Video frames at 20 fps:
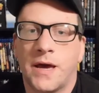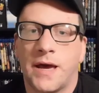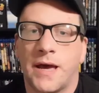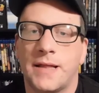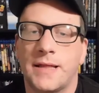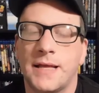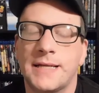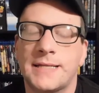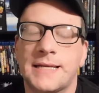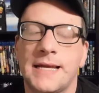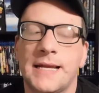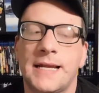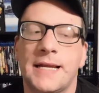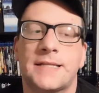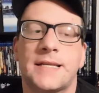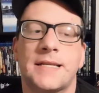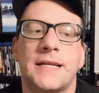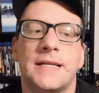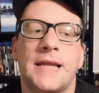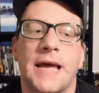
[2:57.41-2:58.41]
And let's get
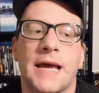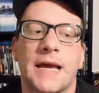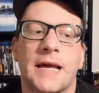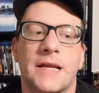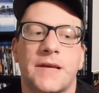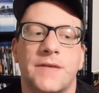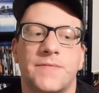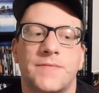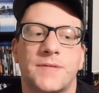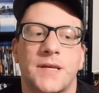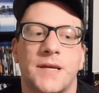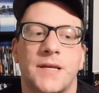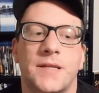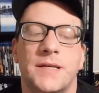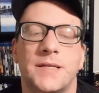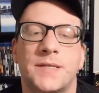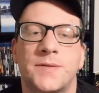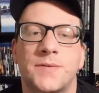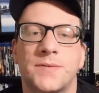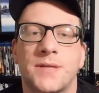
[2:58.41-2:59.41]
into the negatives. And
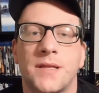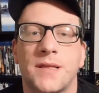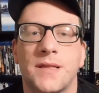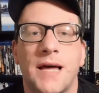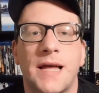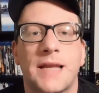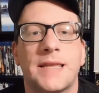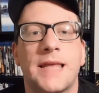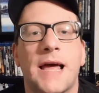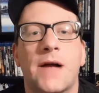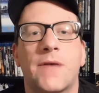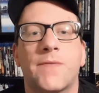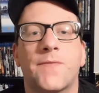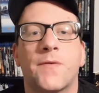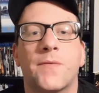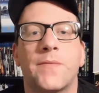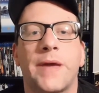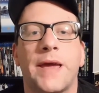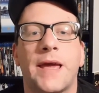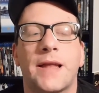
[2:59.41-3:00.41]
this was a letdown
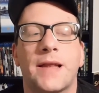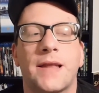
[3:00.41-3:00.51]
for me.